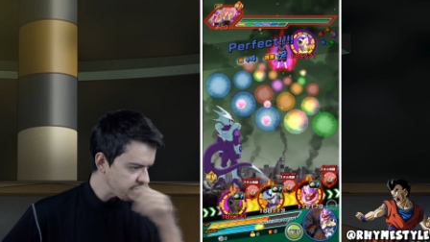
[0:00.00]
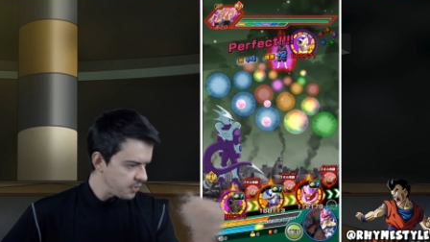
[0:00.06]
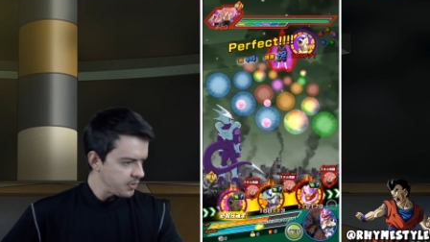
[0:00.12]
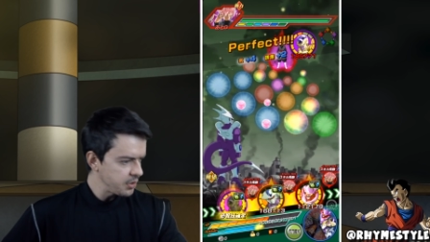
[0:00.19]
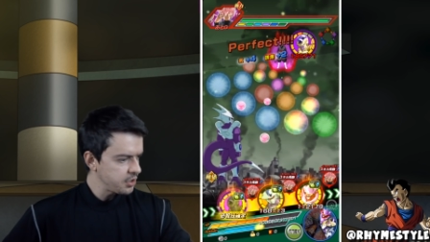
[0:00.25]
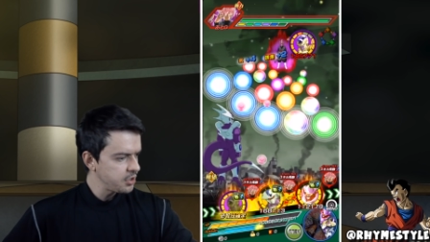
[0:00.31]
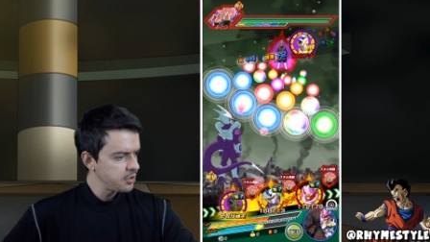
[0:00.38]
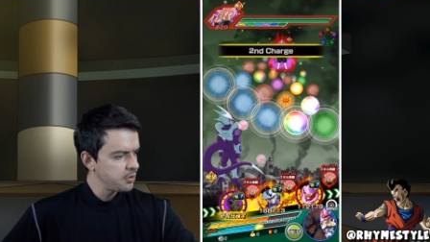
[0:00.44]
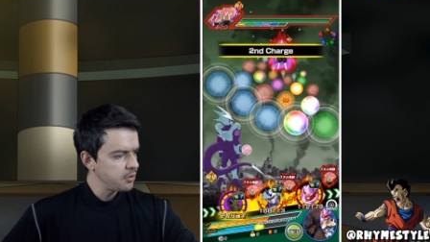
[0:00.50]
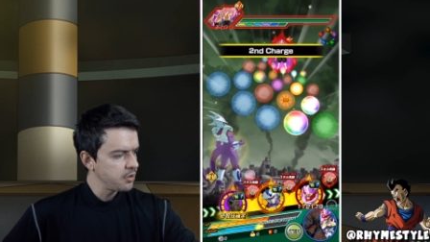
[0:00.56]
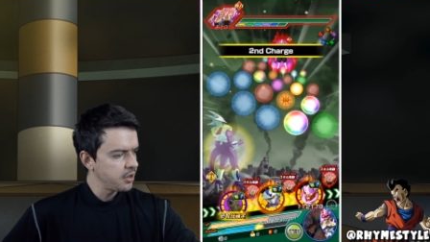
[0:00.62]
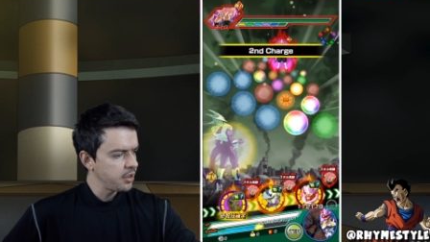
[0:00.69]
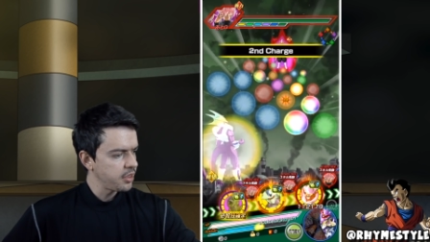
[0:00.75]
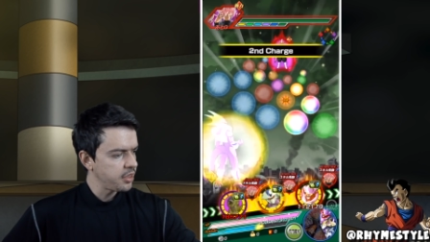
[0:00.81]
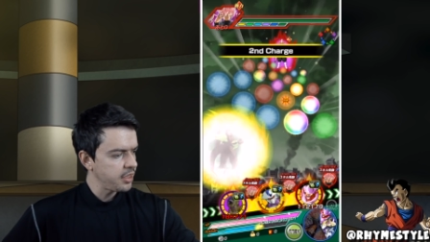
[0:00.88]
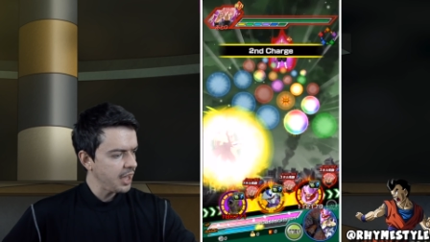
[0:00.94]
We'll
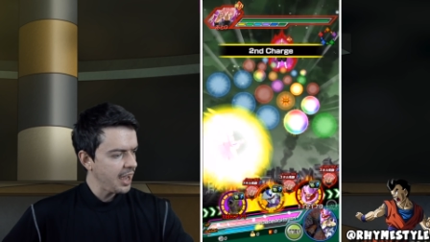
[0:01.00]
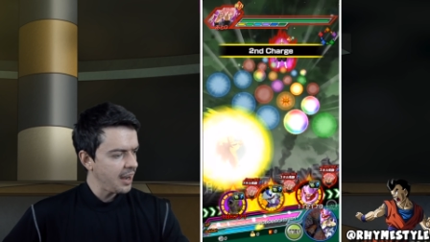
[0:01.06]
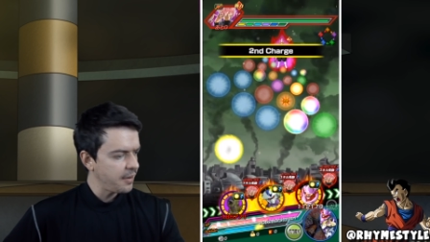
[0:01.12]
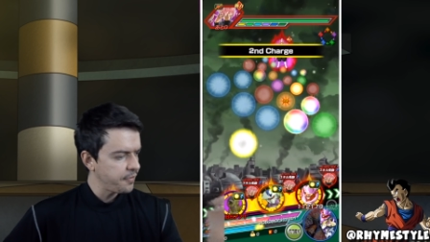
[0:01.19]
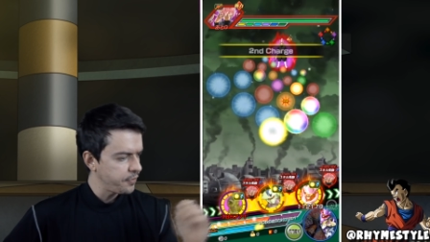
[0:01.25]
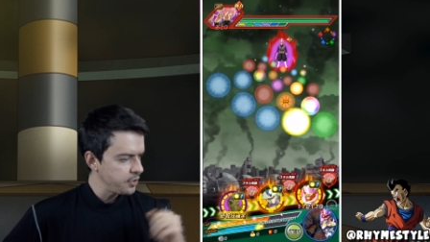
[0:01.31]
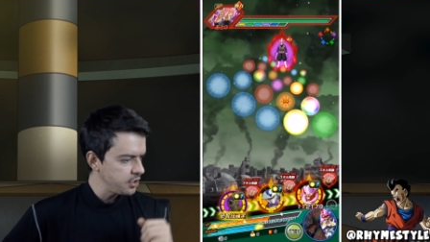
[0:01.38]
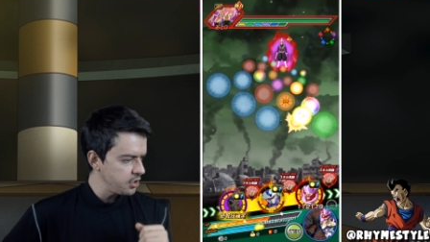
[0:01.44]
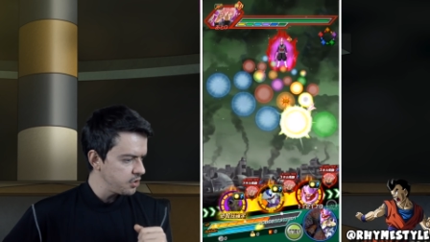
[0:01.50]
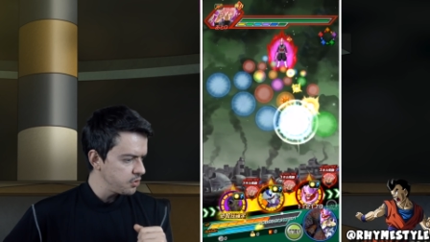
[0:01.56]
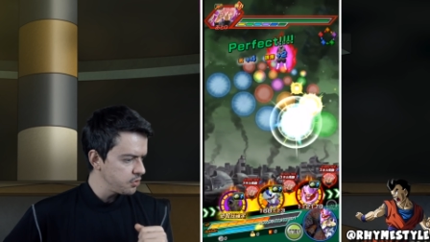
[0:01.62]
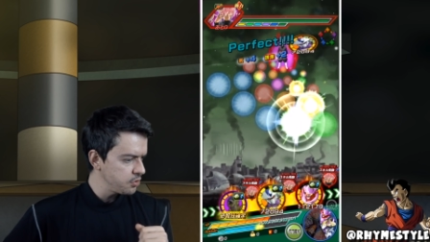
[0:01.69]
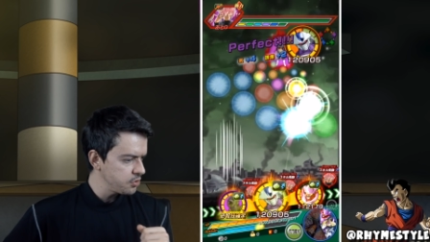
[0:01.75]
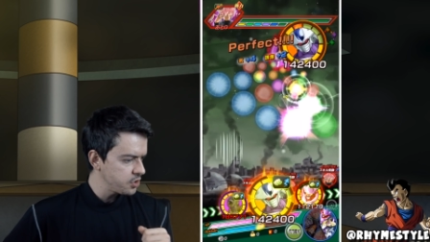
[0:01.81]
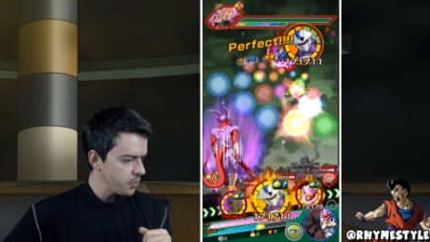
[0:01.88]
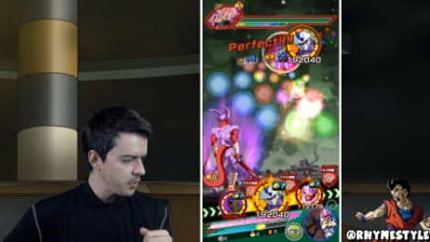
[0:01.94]
do that for
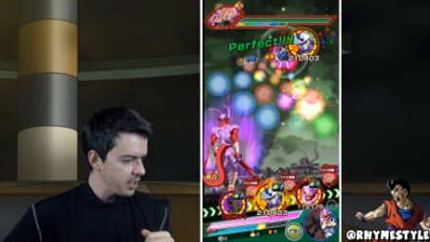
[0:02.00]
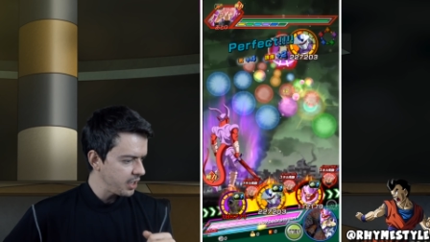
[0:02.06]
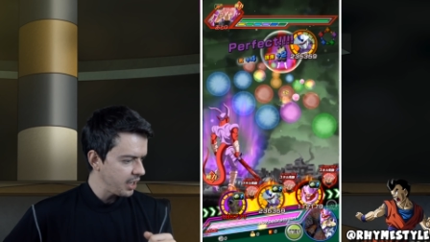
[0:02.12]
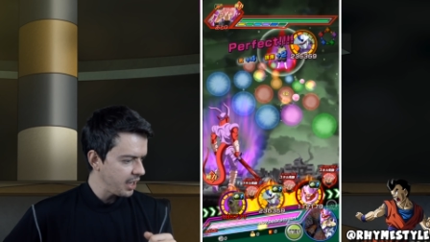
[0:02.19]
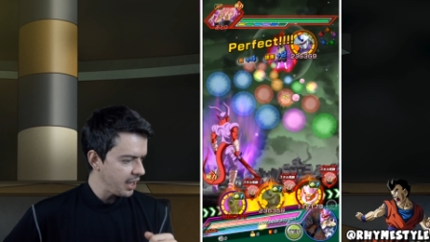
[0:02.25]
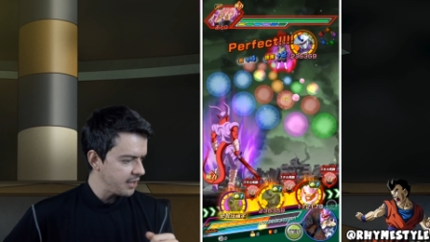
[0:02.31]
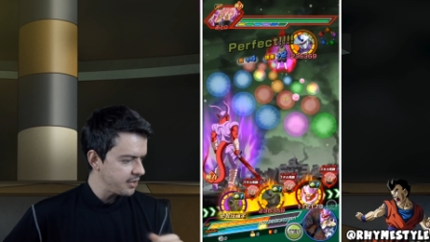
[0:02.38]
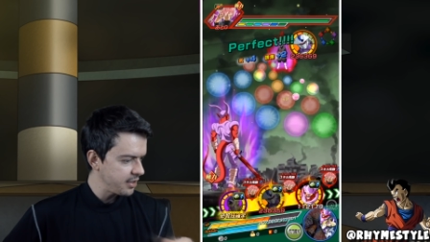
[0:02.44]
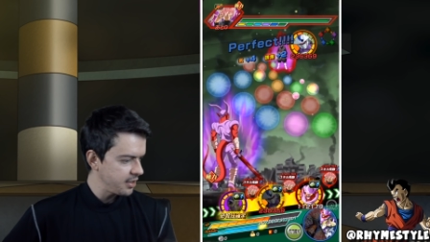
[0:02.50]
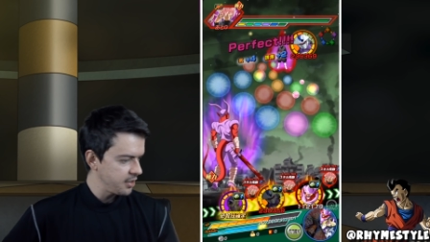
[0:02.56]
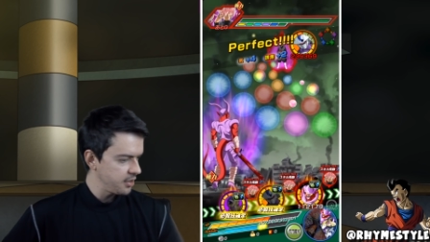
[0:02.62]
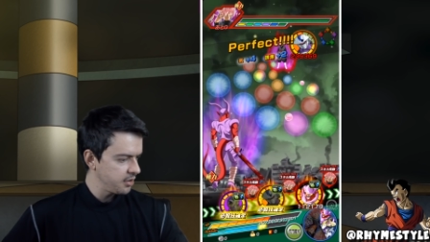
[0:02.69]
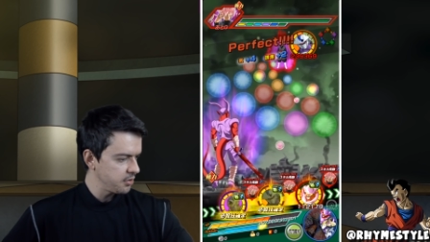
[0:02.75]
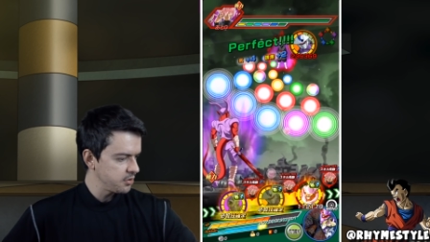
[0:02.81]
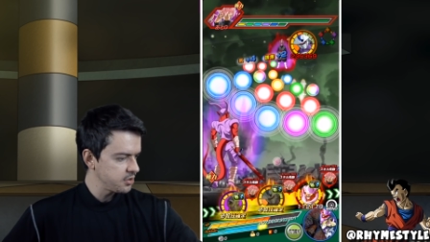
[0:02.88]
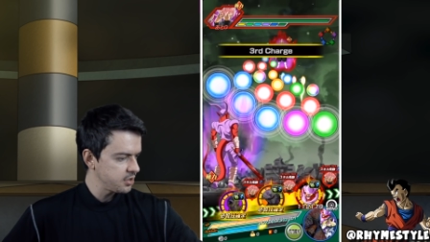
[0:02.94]
you so we can get
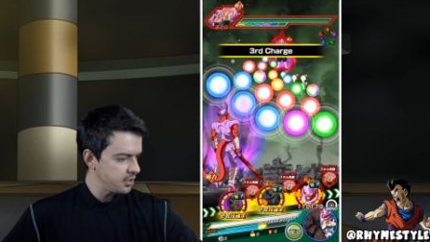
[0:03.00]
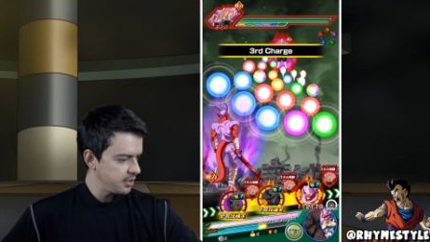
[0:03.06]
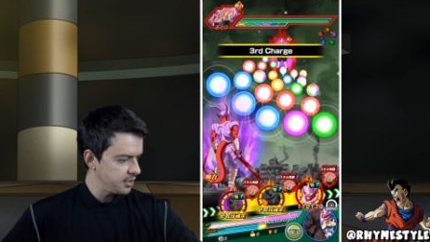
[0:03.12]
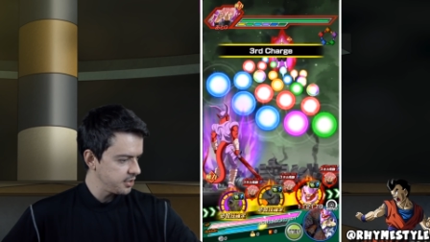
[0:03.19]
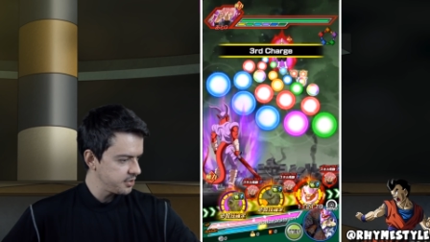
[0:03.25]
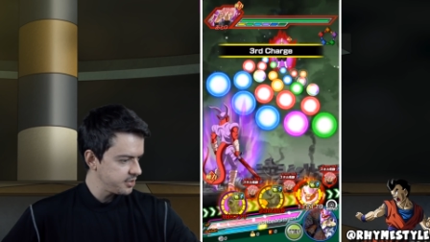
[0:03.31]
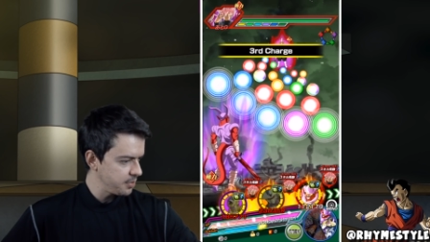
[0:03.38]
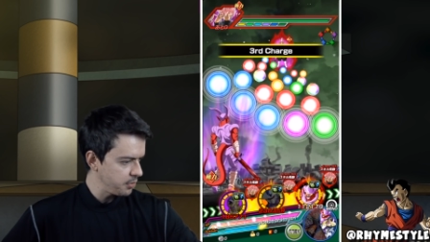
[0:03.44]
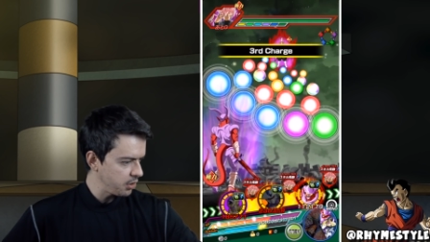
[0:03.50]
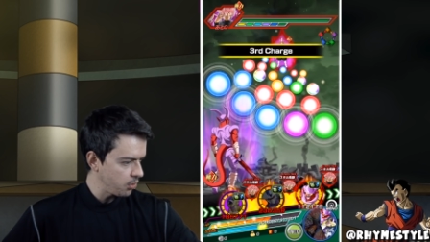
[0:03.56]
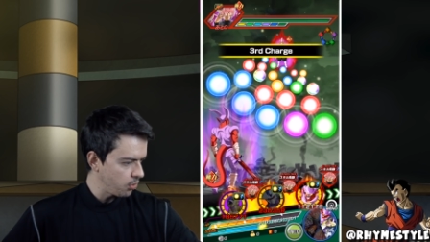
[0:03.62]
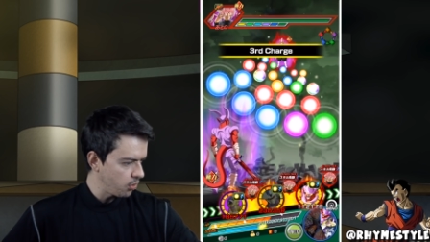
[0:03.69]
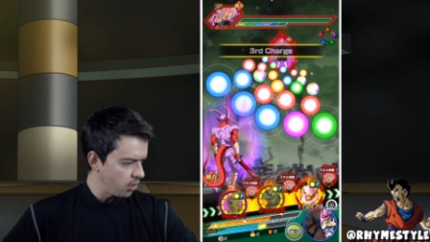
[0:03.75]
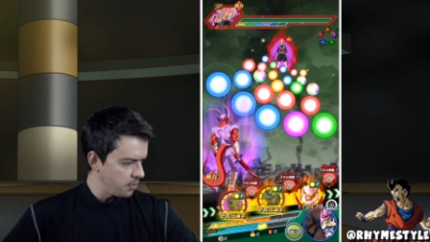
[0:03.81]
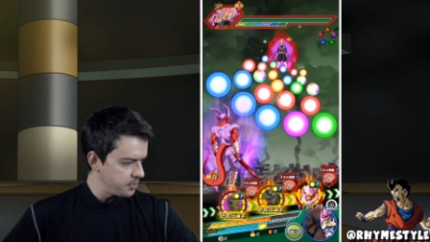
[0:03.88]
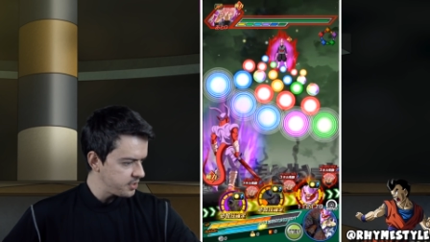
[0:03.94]
uh, those uh, similar
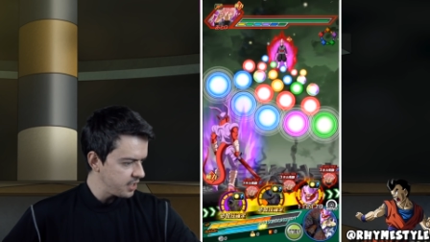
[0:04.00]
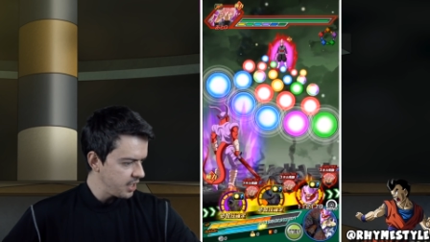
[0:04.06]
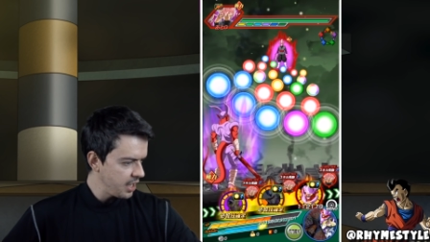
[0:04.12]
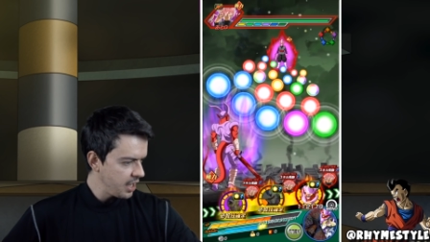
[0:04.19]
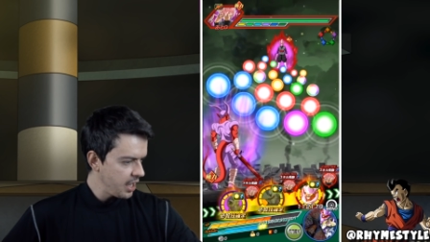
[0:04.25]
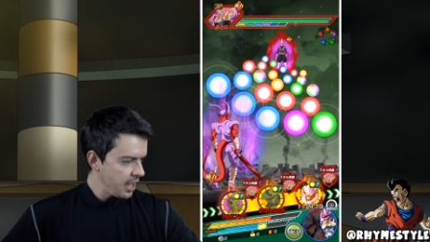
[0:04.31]
orbs.